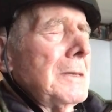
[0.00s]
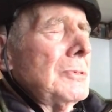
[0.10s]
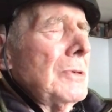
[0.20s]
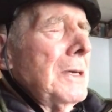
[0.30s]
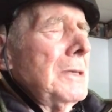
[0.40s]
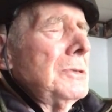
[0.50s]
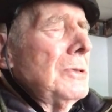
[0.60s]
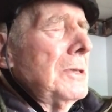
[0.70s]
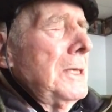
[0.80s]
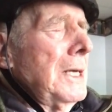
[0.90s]
Try to
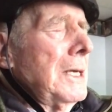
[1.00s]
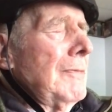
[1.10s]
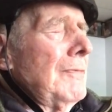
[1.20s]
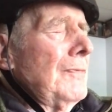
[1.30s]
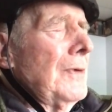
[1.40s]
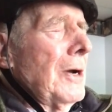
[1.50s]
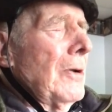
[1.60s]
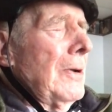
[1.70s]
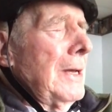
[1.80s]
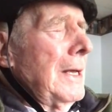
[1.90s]
start taking
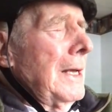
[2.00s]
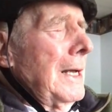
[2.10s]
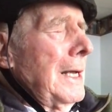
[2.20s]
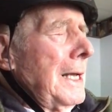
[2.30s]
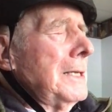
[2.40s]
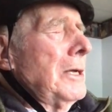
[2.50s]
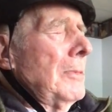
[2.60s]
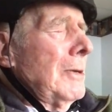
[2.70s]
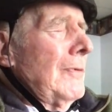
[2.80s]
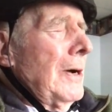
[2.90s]

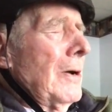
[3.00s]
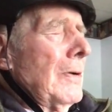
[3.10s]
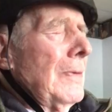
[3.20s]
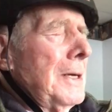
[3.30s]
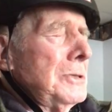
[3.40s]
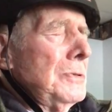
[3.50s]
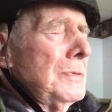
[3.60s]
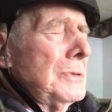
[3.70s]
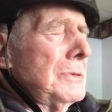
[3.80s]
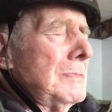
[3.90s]
incoming fire, as
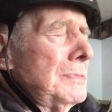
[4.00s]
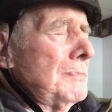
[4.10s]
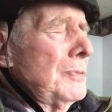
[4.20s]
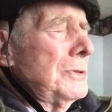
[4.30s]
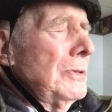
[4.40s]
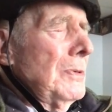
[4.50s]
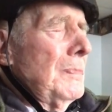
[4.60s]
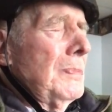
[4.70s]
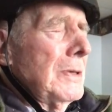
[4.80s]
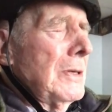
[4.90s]
you
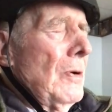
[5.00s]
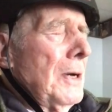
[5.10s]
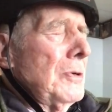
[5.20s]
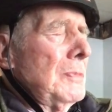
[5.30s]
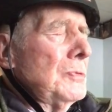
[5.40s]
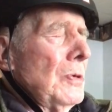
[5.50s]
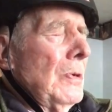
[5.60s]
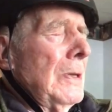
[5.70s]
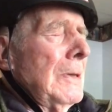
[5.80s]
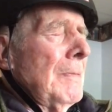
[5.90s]
go on your
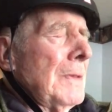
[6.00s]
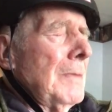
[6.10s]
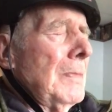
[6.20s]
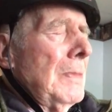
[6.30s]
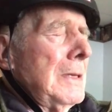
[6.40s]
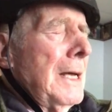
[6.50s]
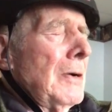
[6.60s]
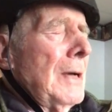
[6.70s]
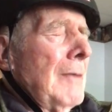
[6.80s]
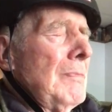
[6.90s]
patrol. And
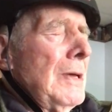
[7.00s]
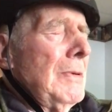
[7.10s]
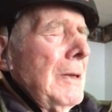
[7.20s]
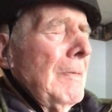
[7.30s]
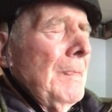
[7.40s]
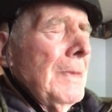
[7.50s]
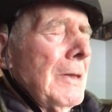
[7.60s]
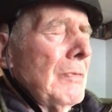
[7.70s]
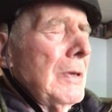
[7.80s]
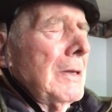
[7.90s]
that'll happen maybe
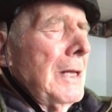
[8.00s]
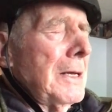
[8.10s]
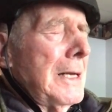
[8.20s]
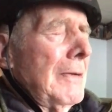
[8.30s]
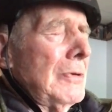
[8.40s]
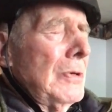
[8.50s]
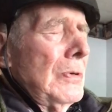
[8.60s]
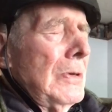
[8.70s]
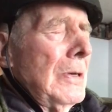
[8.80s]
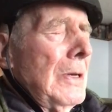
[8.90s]
3 o'clock in the
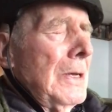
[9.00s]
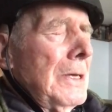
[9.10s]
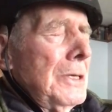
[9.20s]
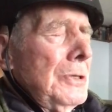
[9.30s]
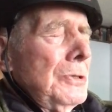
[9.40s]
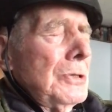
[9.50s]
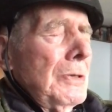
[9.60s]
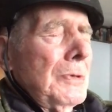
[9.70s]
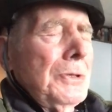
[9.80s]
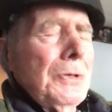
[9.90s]
afternoon,
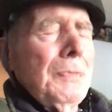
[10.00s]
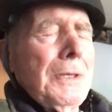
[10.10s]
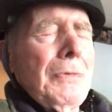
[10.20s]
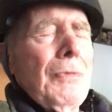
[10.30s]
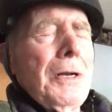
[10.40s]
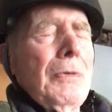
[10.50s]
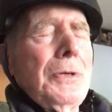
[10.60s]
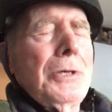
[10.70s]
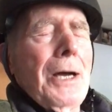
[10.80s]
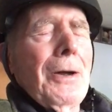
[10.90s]
usually when you're getting ready to
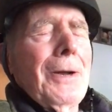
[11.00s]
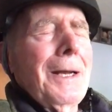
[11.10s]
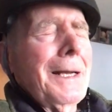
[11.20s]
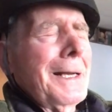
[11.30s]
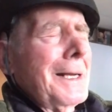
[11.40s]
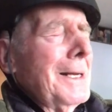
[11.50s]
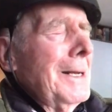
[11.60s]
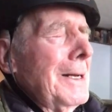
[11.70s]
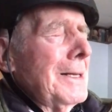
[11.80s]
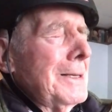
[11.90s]
retire.
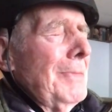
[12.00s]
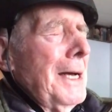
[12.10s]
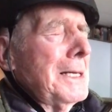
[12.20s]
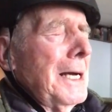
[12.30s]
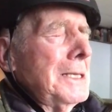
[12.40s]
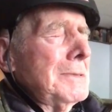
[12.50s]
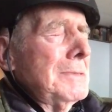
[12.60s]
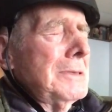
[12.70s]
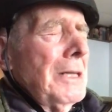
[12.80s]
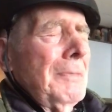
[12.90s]
Bad guys
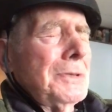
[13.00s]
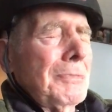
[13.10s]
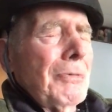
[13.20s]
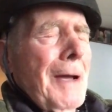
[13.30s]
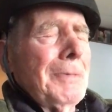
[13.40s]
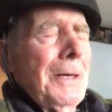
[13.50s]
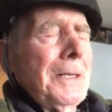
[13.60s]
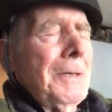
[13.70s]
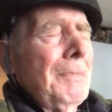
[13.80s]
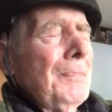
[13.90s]
dump some crap on you.